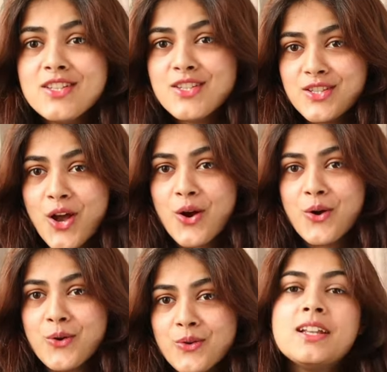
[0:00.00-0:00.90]

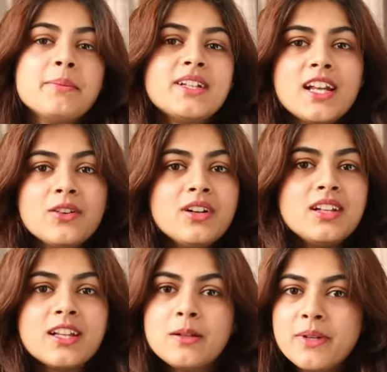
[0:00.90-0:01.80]
So let me tell you a
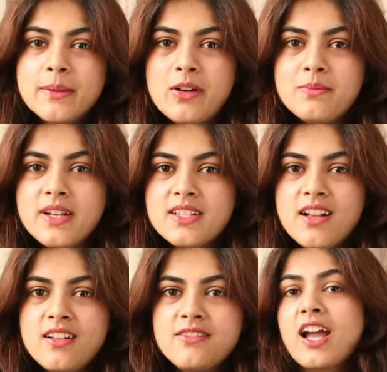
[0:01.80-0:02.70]
little bit about
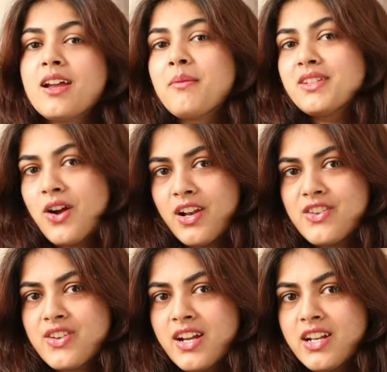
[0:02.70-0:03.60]
myself. I am in
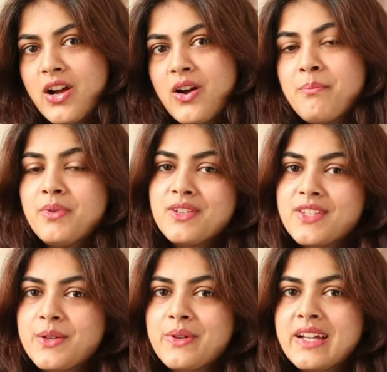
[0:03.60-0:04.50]
college right now. I'm
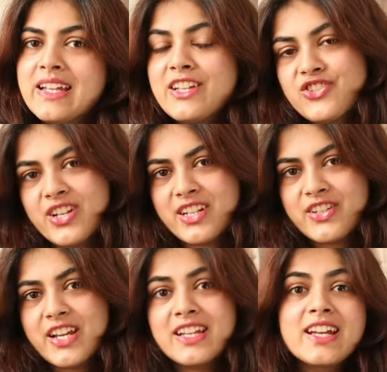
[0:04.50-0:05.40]
pursuing
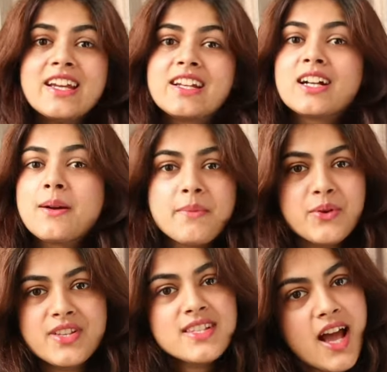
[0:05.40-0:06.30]
engineering in
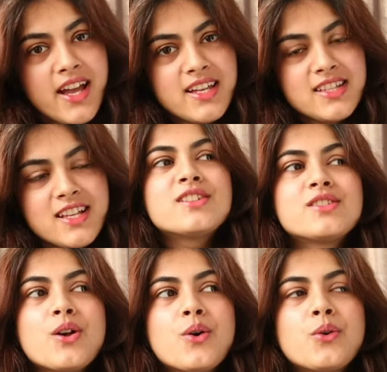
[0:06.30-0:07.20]
computer science,
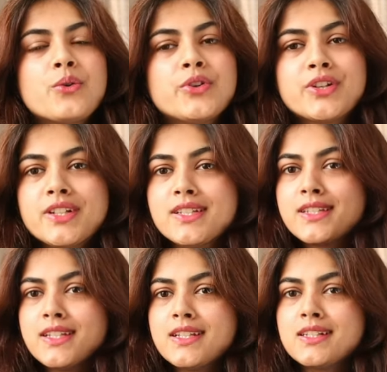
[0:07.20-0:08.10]
so you're gonna
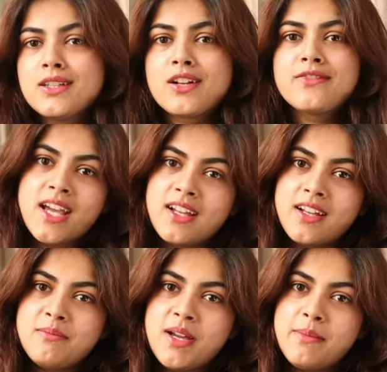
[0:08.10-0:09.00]
see a lot of tech
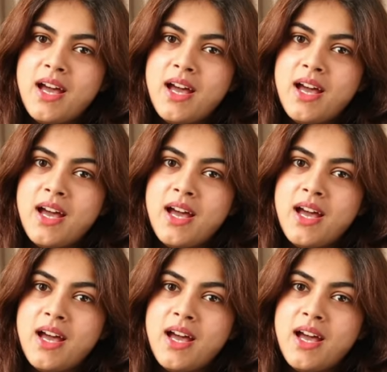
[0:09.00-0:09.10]
in my